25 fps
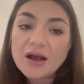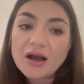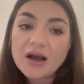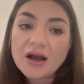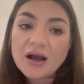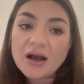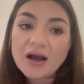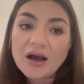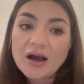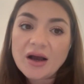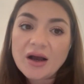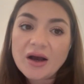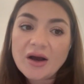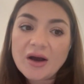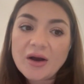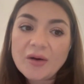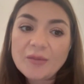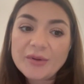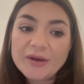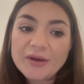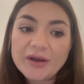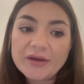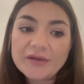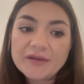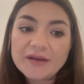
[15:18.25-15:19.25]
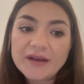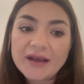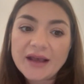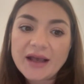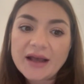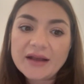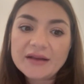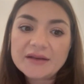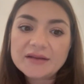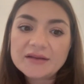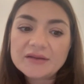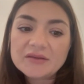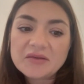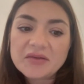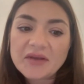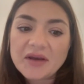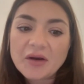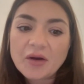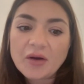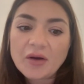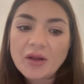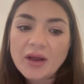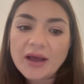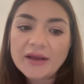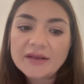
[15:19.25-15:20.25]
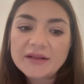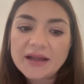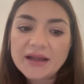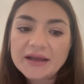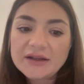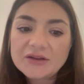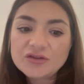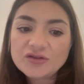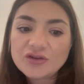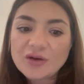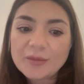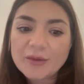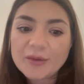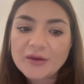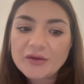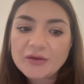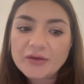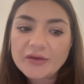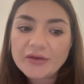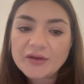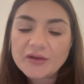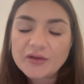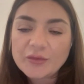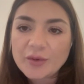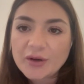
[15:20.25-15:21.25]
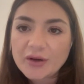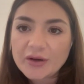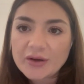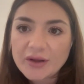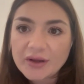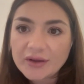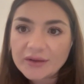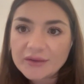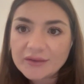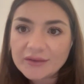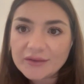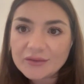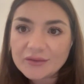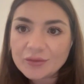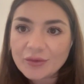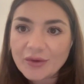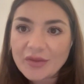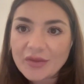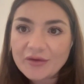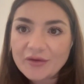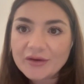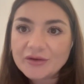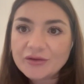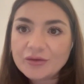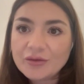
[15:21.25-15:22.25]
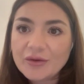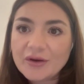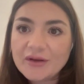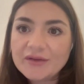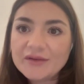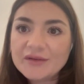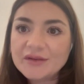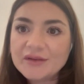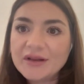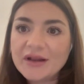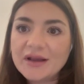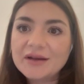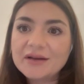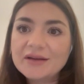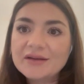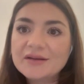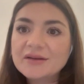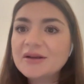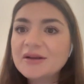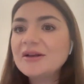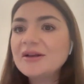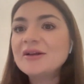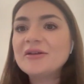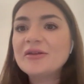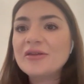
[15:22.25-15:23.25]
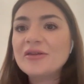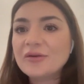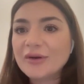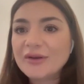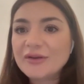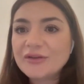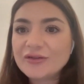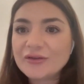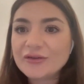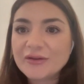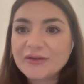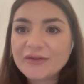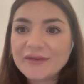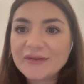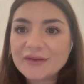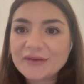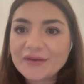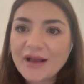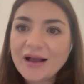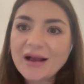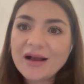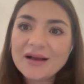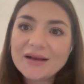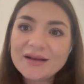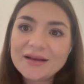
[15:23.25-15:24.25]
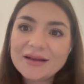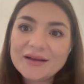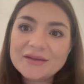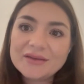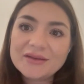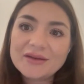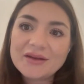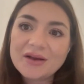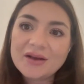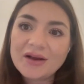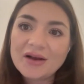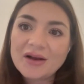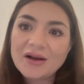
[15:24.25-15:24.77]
because they all had like tremendous experience, whether it was in like the restaurant design,